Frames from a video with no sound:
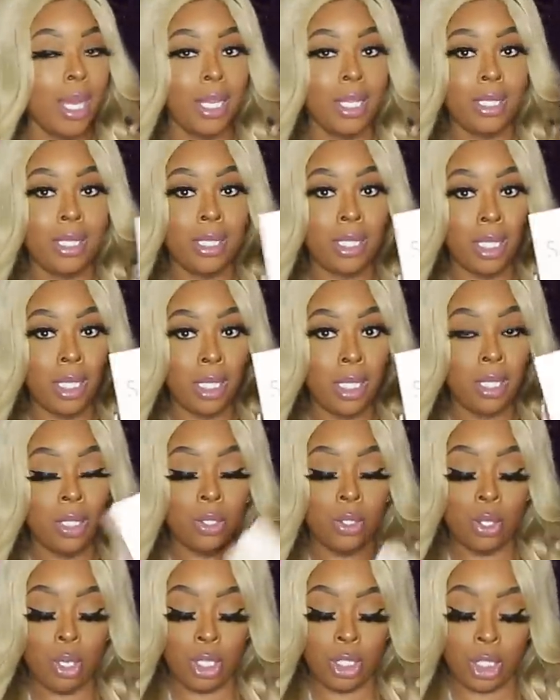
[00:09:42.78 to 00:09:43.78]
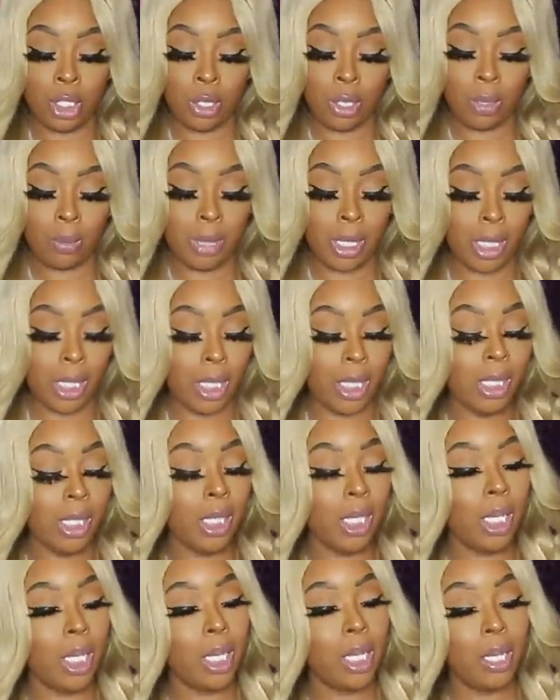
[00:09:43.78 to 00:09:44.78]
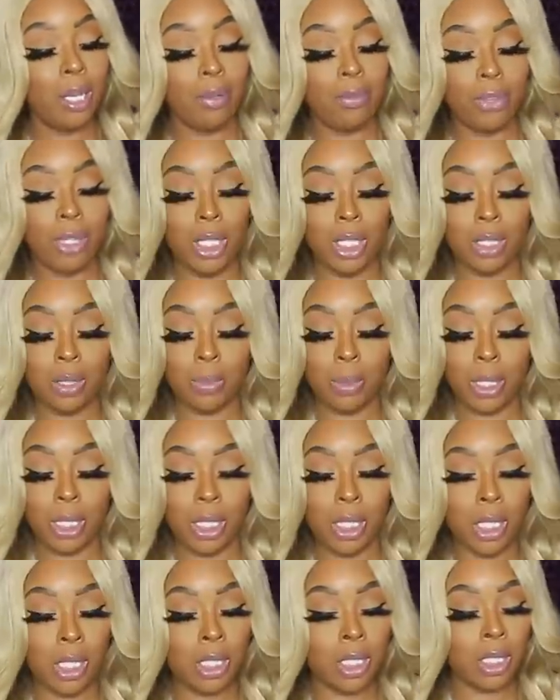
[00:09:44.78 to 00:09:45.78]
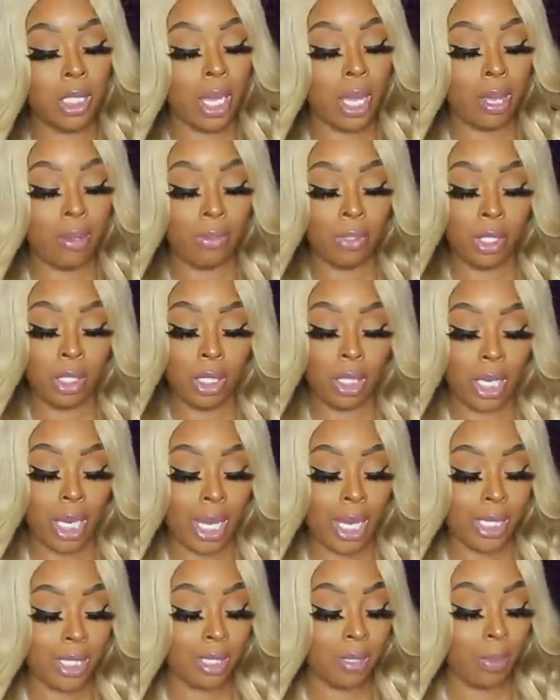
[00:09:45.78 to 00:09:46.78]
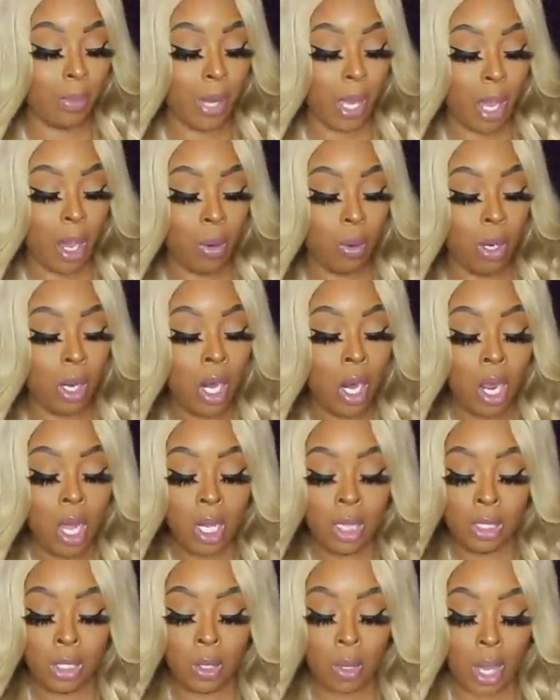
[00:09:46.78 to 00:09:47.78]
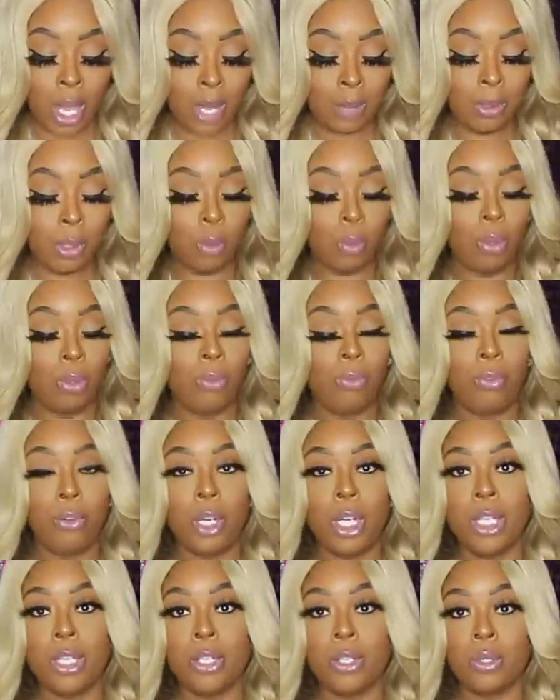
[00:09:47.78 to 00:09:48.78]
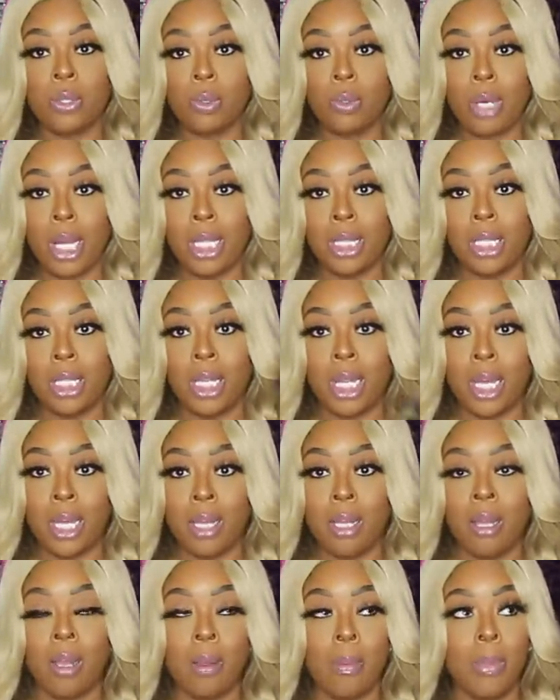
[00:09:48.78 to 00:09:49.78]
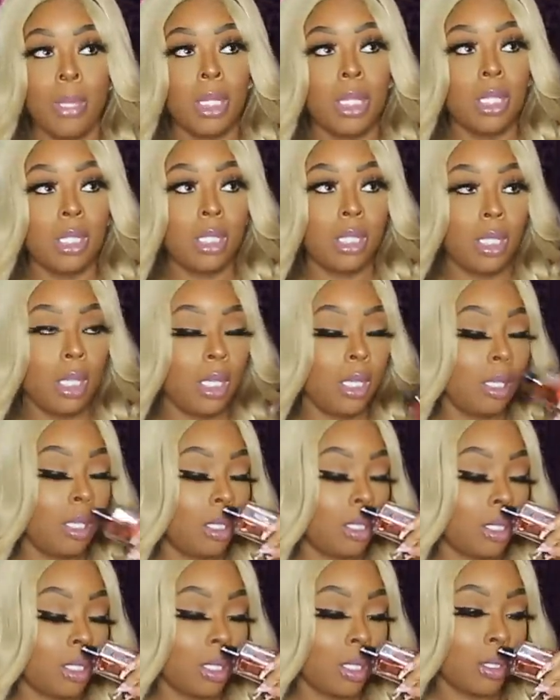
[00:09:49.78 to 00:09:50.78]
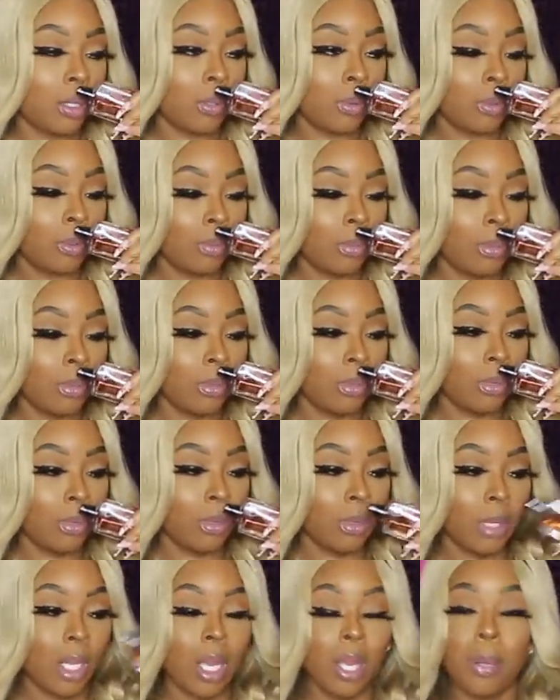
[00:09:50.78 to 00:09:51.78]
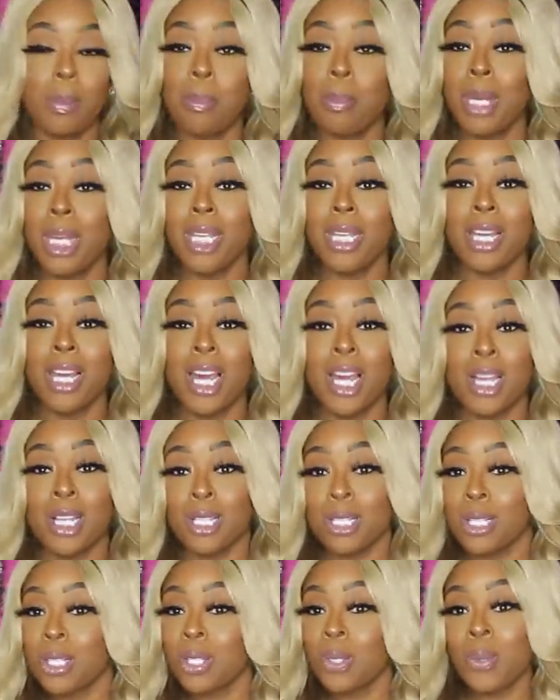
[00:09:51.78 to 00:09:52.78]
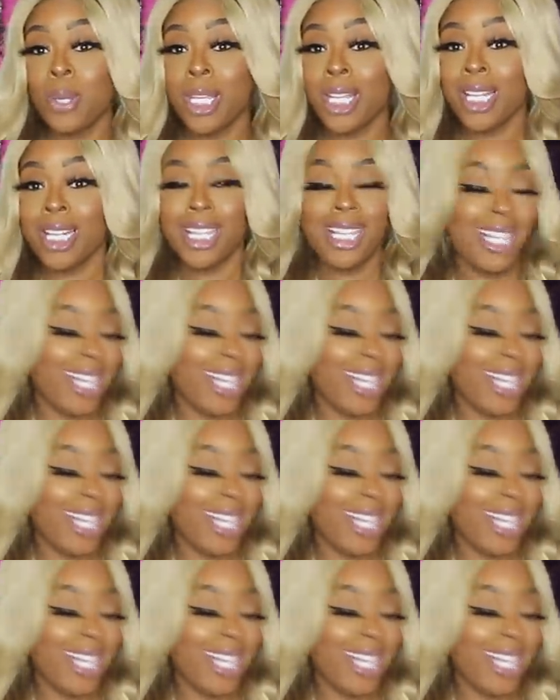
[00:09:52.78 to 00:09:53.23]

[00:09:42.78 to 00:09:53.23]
Si, Giorgio Armani. Love this, but it doesn't have a good lasting power. So I have to refresh throughout the day. But the scent is just me. Sweet.